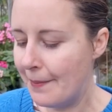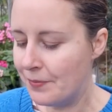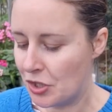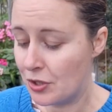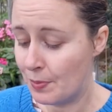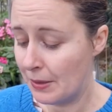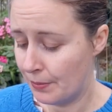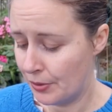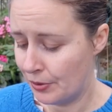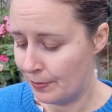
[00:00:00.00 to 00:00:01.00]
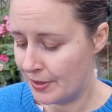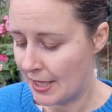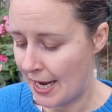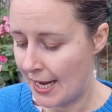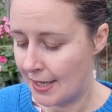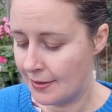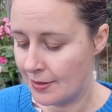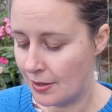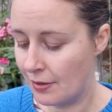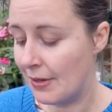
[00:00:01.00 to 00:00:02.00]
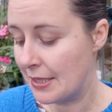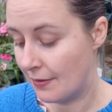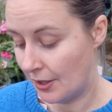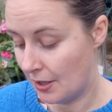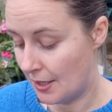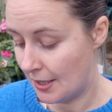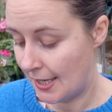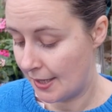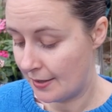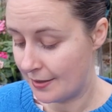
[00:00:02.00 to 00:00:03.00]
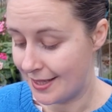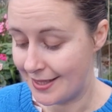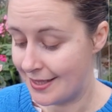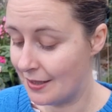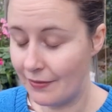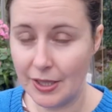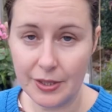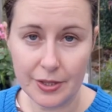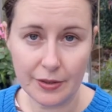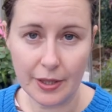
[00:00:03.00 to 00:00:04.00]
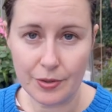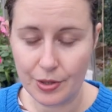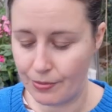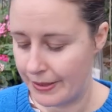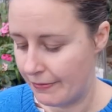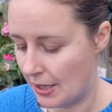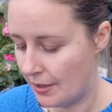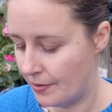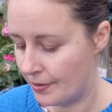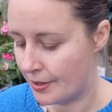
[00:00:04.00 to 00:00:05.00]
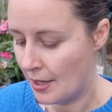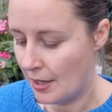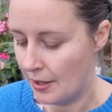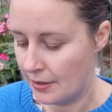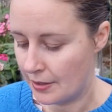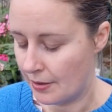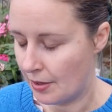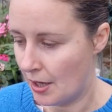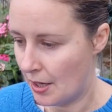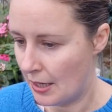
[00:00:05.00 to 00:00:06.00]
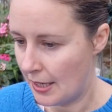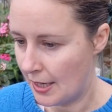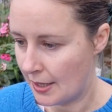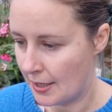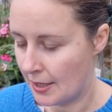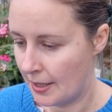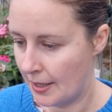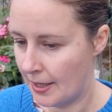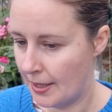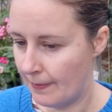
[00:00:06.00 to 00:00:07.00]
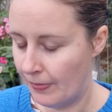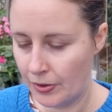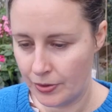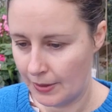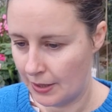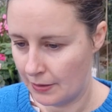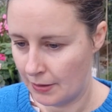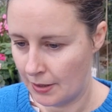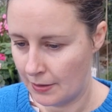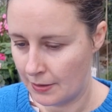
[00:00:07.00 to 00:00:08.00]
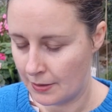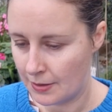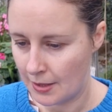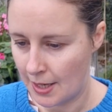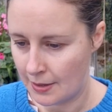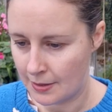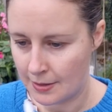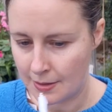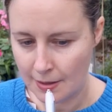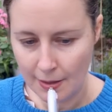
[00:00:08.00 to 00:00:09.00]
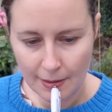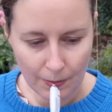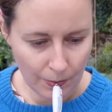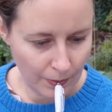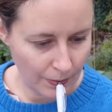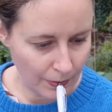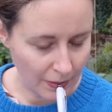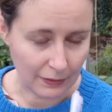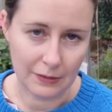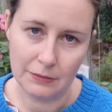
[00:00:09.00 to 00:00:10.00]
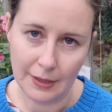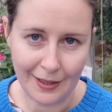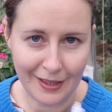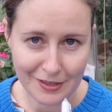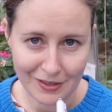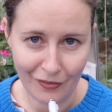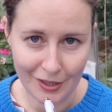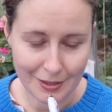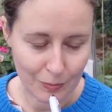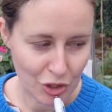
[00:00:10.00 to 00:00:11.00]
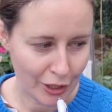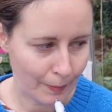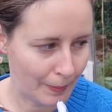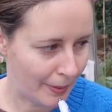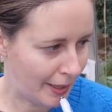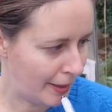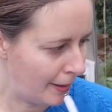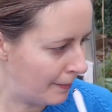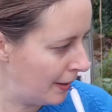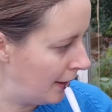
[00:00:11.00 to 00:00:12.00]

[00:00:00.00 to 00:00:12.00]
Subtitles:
So spring bulbs and the rest of the garlic, because I still have only done those 3 rows. So garlic, not doing onions, that's unless I find some cheap and buy them.